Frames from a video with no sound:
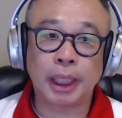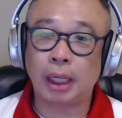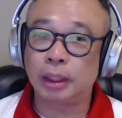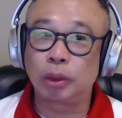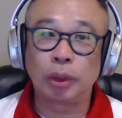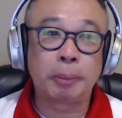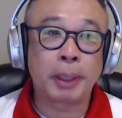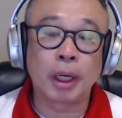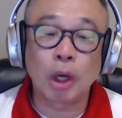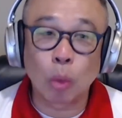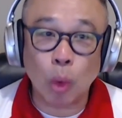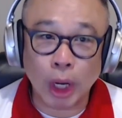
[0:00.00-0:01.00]
Yeah,
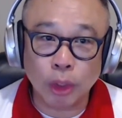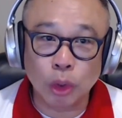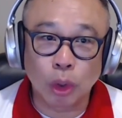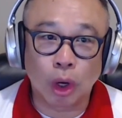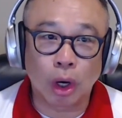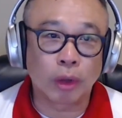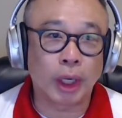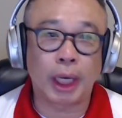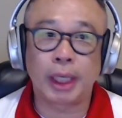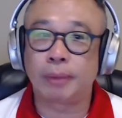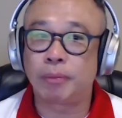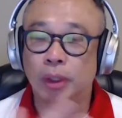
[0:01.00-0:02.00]
depending on where you are,
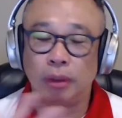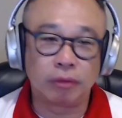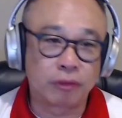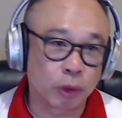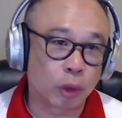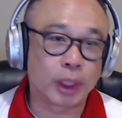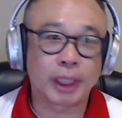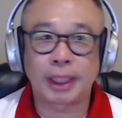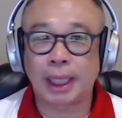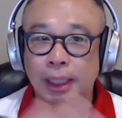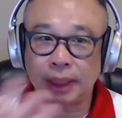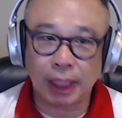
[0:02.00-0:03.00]
right? If you're in
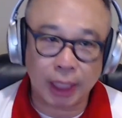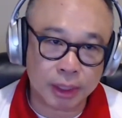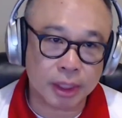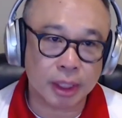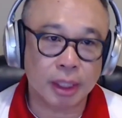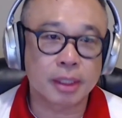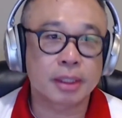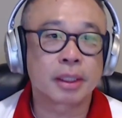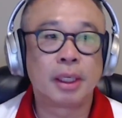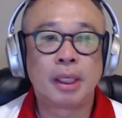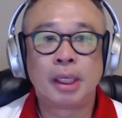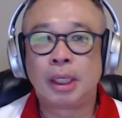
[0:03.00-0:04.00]
Florida, Texas,
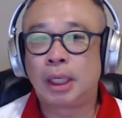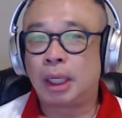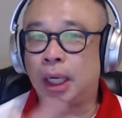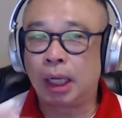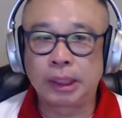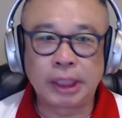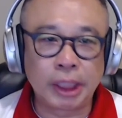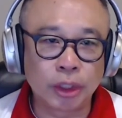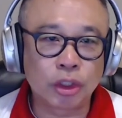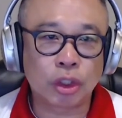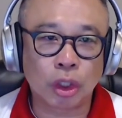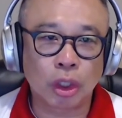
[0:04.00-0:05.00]

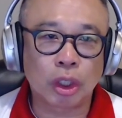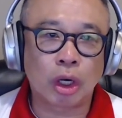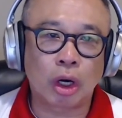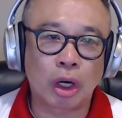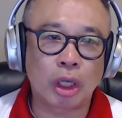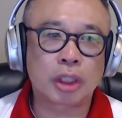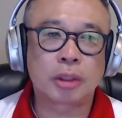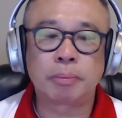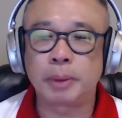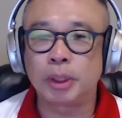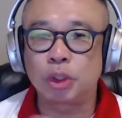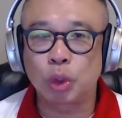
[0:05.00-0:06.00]
teacher costs
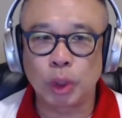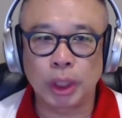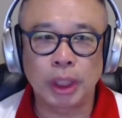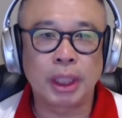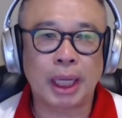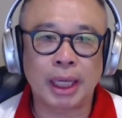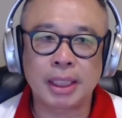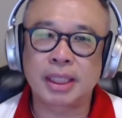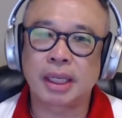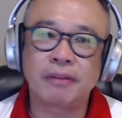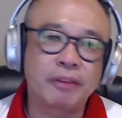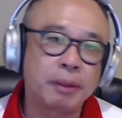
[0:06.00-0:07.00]
between, I
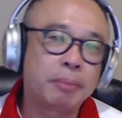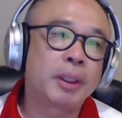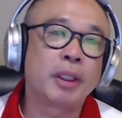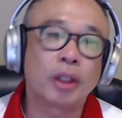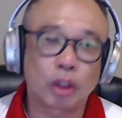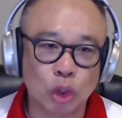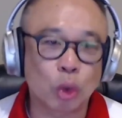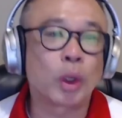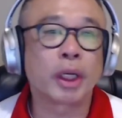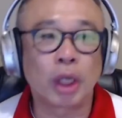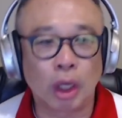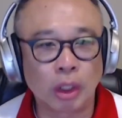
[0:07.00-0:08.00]
say, $15 to
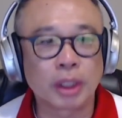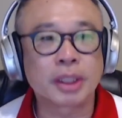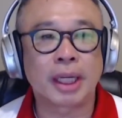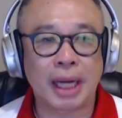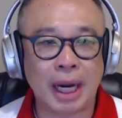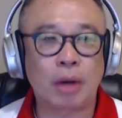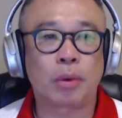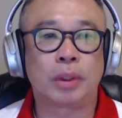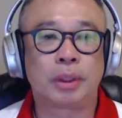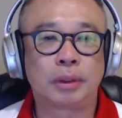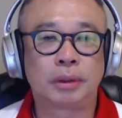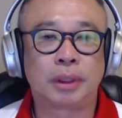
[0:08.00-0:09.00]
$20 an hour,
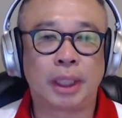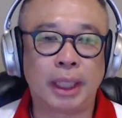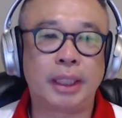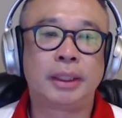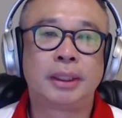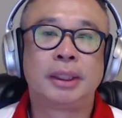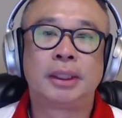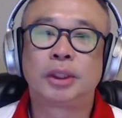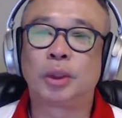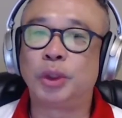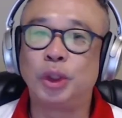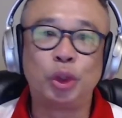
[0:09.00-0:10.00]
right?
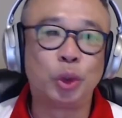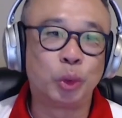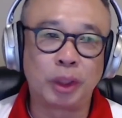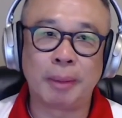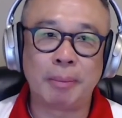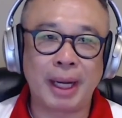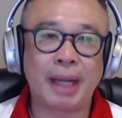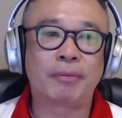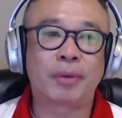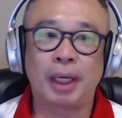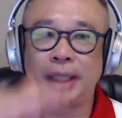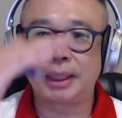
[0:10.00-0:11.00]
So you do the
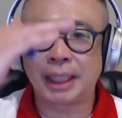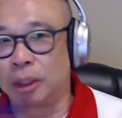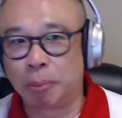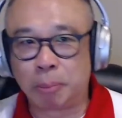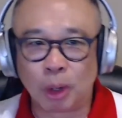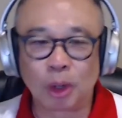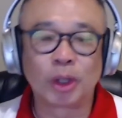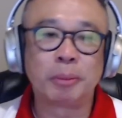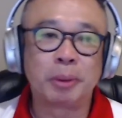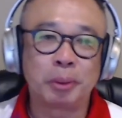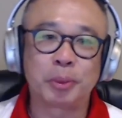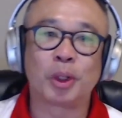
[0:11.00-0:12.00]
math, right? The
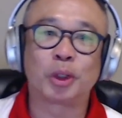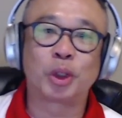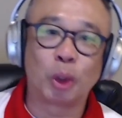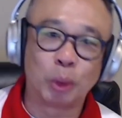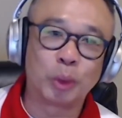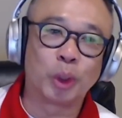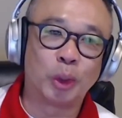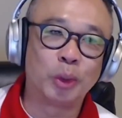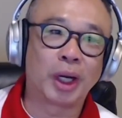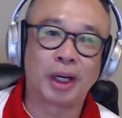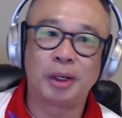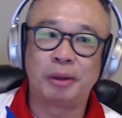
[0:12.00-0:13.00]
bottom, if your total
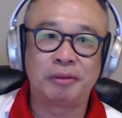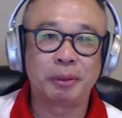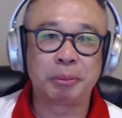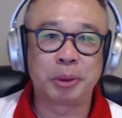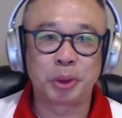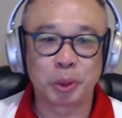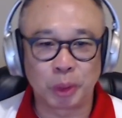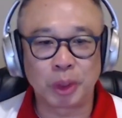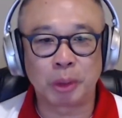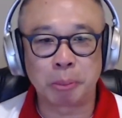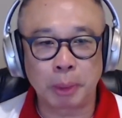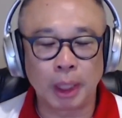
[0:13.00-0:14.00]
$150,
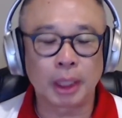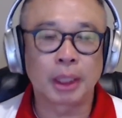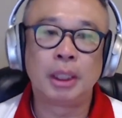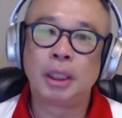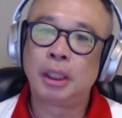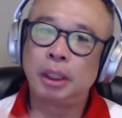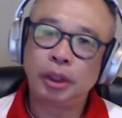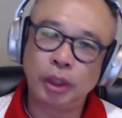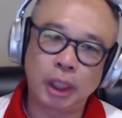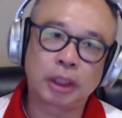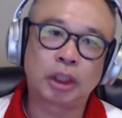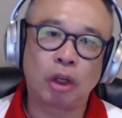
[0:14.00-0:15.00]
$200,
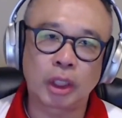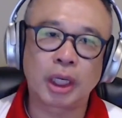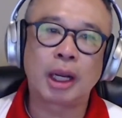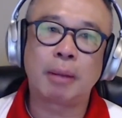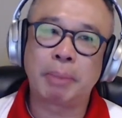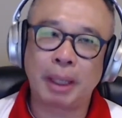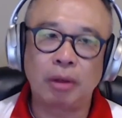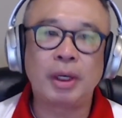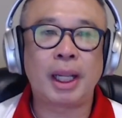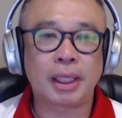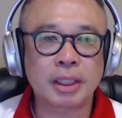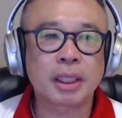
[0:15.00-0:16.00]
you're talking about
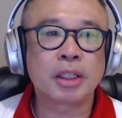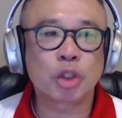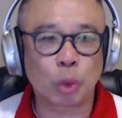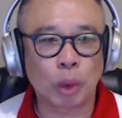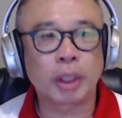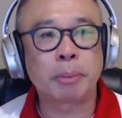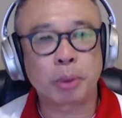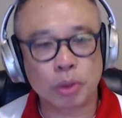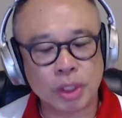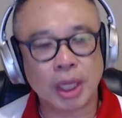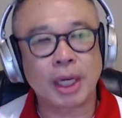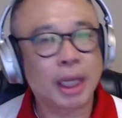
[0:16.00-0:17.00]
less than
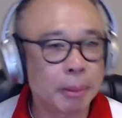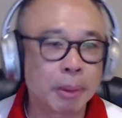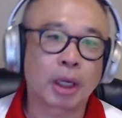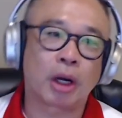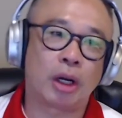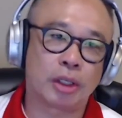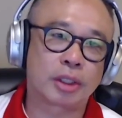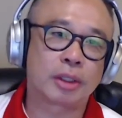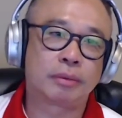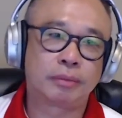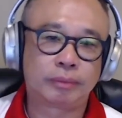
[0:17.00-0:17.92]
20% labor costs.